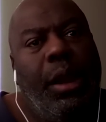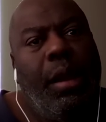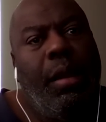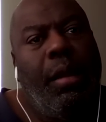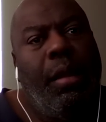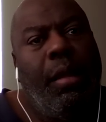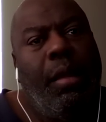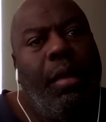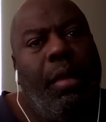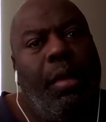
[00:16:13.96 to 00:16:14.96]

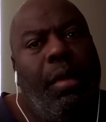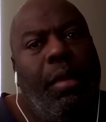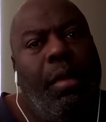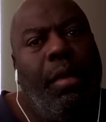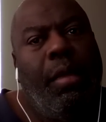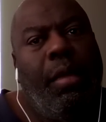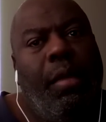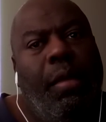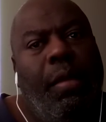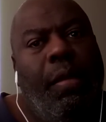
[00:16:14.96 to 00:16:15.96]

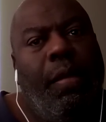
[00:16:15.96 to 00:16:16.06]
(silence)